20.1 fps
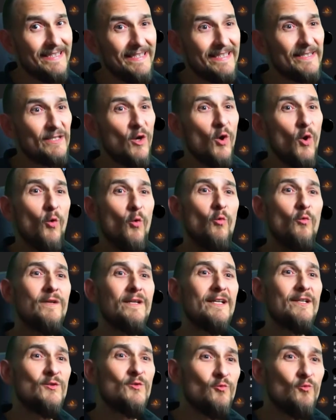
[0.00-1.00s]
If there's
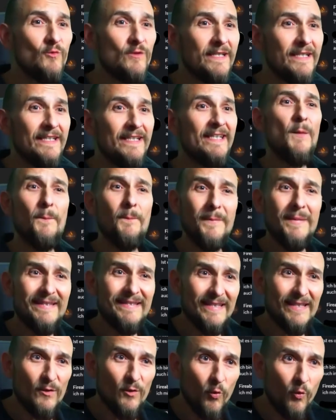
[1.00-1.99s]
something weighing on you,
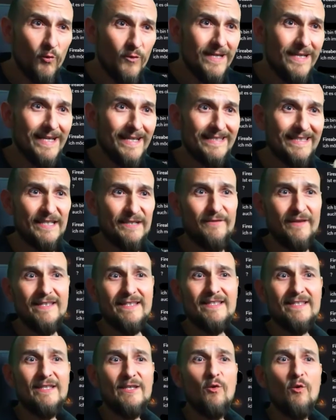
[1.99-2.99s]
or if you're
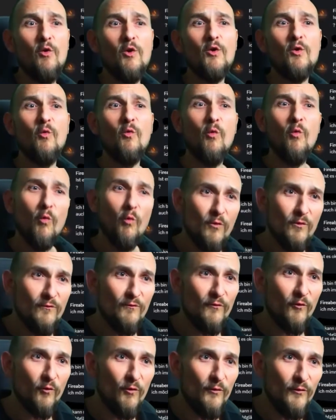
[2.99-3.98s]
uncomfortable about the
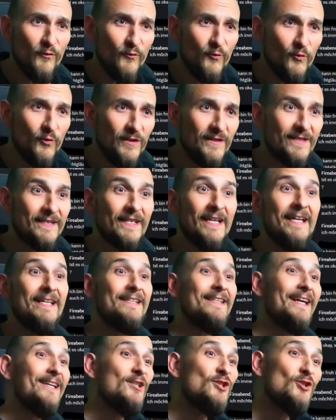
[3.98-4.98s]
120 euros,
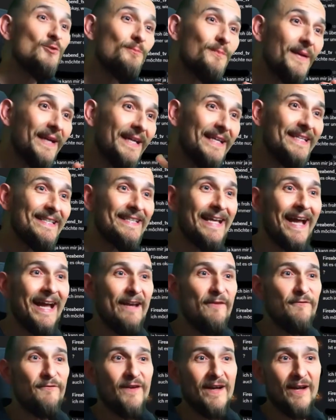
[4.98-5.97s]
just
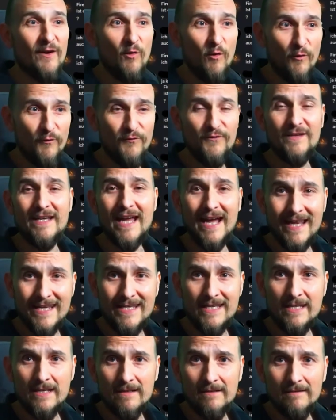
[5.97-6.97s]
say it.
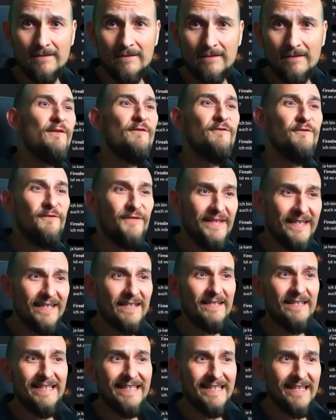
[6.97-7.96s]
Seriously, no
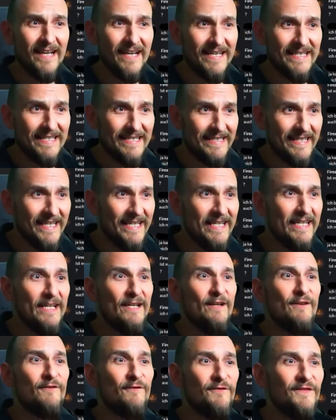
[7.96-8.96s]
problem. We'll
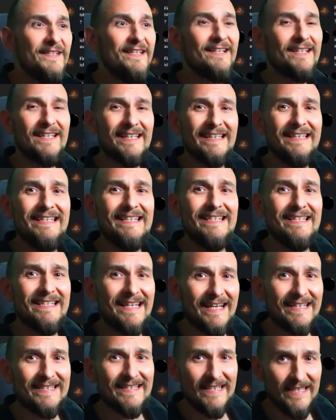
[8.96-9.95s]
figure it out.
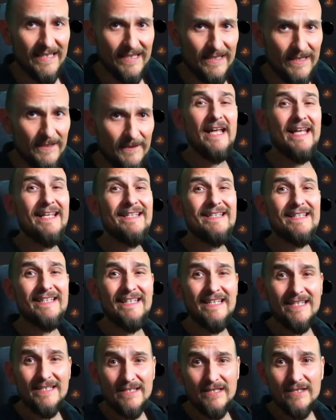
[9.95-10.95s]
It's not about the
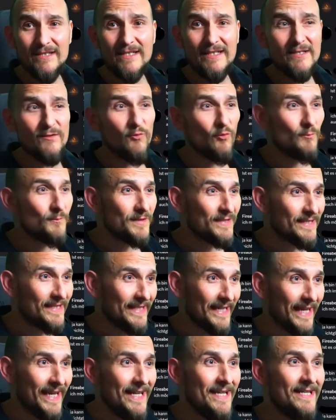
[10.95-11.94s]
money.
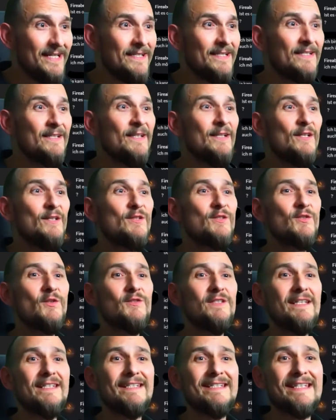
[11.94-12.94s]
It's about making it
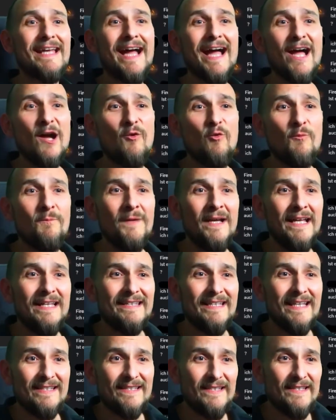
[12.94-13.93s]
feel fair and right
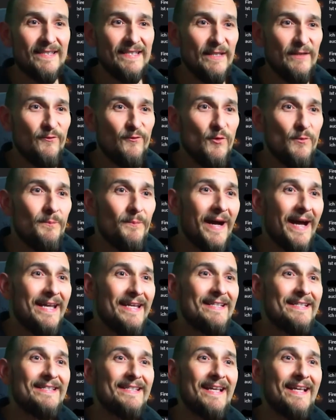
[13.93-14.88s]
for both sides.